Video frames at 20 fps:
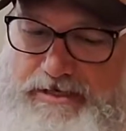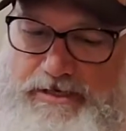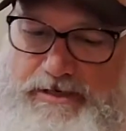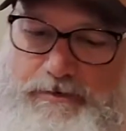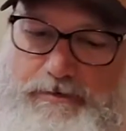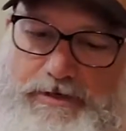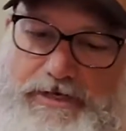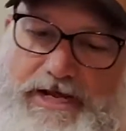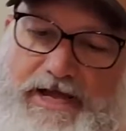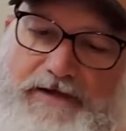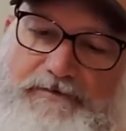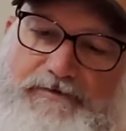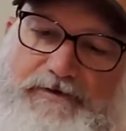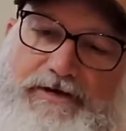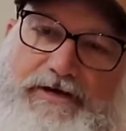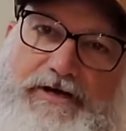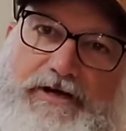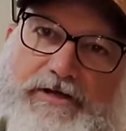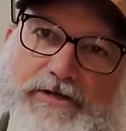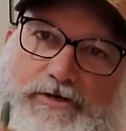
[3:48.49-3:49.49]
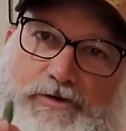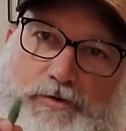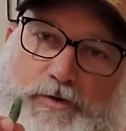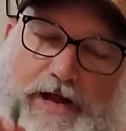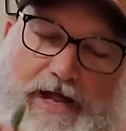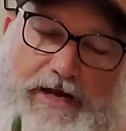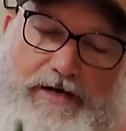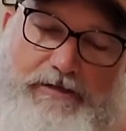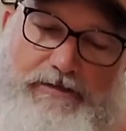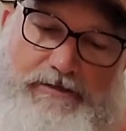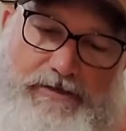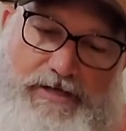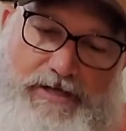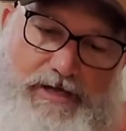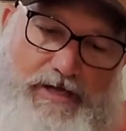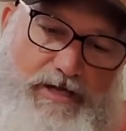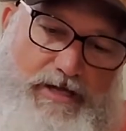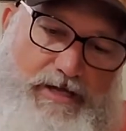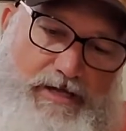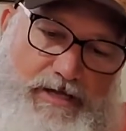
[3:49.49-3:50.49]
it would have a little rattle.
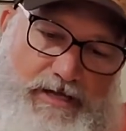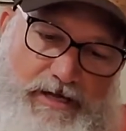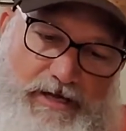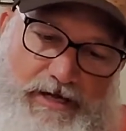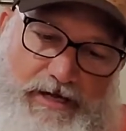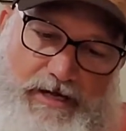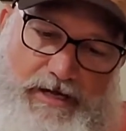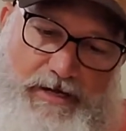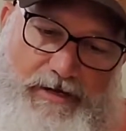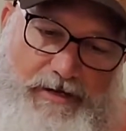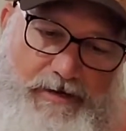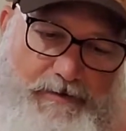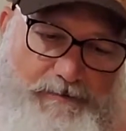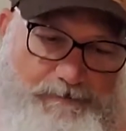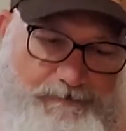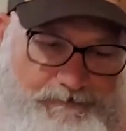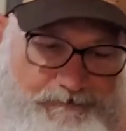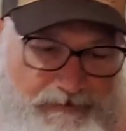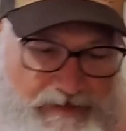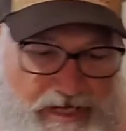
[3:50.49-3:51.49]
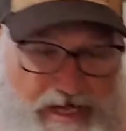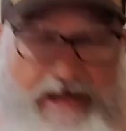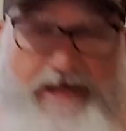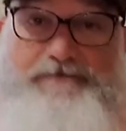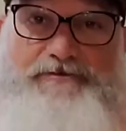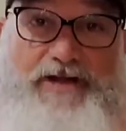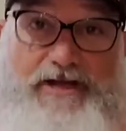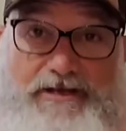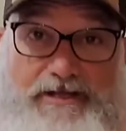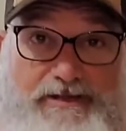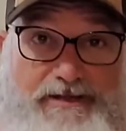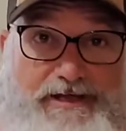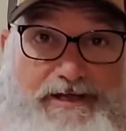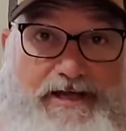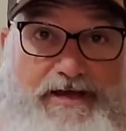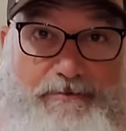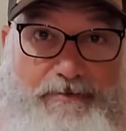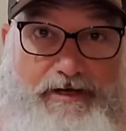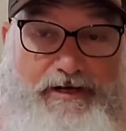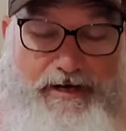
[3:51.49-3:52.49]
I have not done that
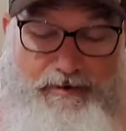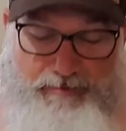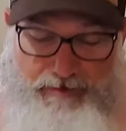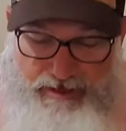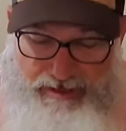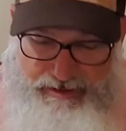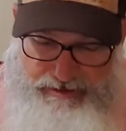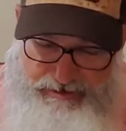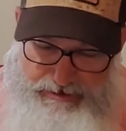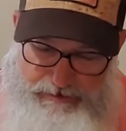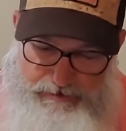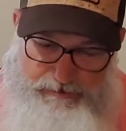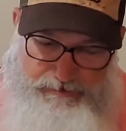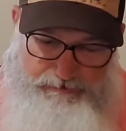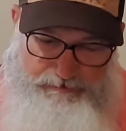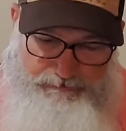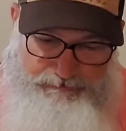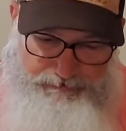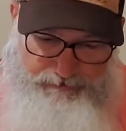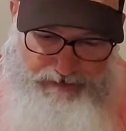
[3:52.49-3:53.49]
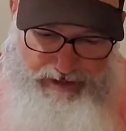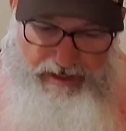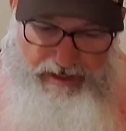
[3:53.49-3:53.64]
yet, but I plan to, and I